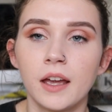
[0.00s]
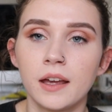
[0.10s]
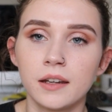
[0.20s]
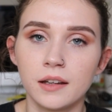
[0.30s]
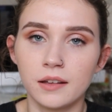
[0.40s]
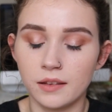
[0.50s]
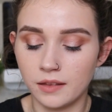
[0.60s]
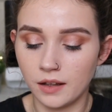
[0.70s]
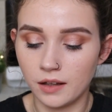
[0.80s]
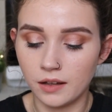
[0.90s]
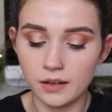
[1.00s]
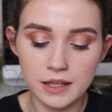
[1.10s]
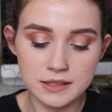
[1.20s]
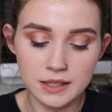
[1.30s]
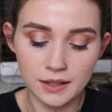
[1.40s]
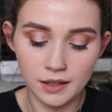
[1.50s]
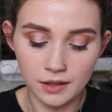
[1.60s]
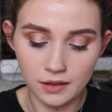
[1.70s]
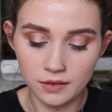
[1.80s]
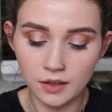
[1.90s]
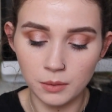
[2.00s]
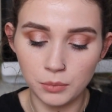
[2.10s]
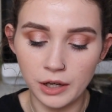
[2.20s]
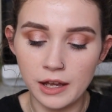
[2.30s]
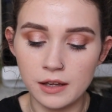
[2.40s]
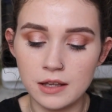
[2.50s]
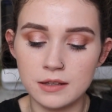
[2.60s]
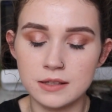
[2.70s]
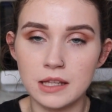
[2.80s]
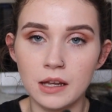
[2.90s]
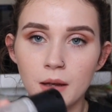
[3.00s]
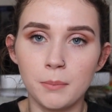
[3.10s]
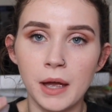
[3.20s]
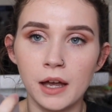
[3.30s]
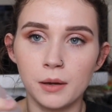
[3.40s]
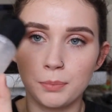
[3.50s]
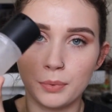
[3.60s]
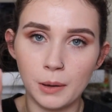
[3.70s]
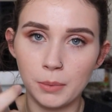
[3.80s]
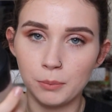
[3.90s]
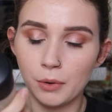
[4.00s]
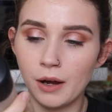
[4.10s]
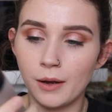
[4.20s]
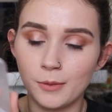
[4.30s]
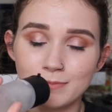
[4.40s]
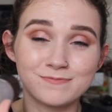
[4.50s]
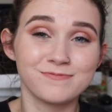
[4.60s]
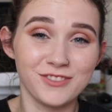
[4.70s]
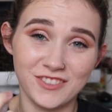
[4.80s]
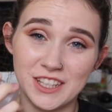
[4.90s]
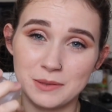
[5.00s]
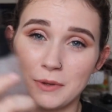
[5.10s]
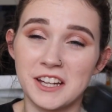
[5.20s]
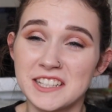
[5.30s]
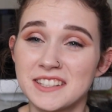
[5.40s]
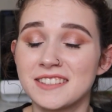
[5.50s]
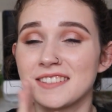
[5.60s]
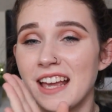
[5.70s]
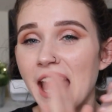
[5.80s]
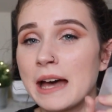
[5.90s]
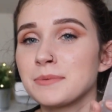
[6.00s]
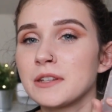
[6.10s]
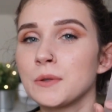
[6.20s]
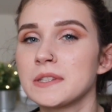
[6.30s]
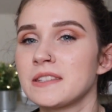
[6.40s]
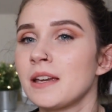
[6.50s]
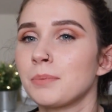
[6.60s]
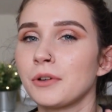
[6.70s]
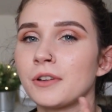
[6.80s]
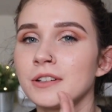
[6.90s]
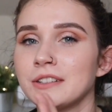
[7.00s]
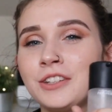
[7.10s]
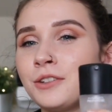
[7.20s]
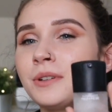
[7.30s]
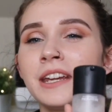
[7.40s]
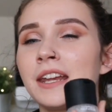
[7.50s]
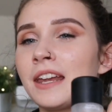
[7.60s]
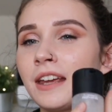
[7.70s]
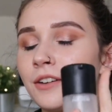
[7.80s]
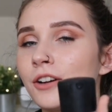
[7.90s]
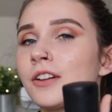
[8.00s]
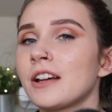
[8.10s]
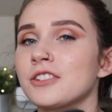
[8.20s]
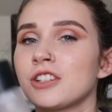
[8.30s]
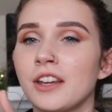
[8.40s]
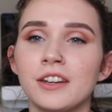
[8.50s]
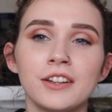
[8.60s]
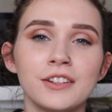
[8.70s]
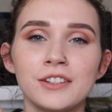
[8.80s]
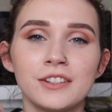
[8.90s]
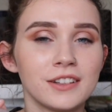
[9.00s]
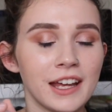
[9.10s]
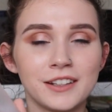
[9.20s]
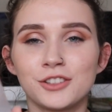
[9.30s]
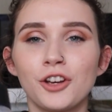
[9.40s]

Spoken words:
then the last thing that I'm bringing is the MAC Prep and Prime Fix Plus. Absolute staple. You need it in your collection. Like,